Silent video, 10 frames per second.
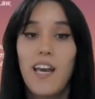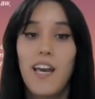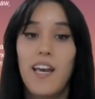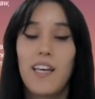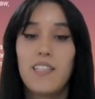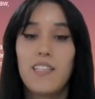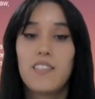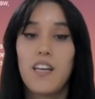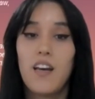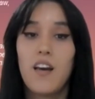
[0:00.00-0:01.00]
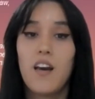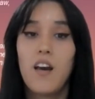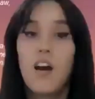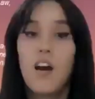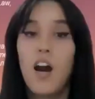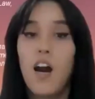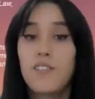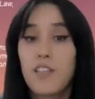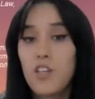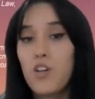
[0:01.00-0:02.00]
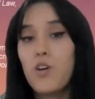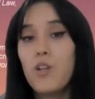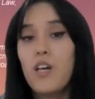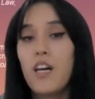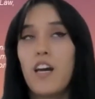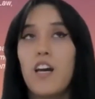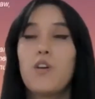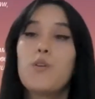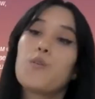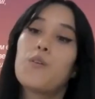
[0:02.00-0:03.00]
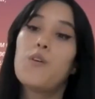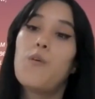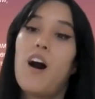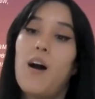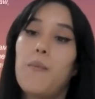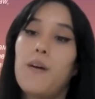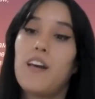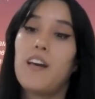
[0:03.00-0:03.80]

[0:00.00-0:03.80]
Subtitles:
And as a girl who grew up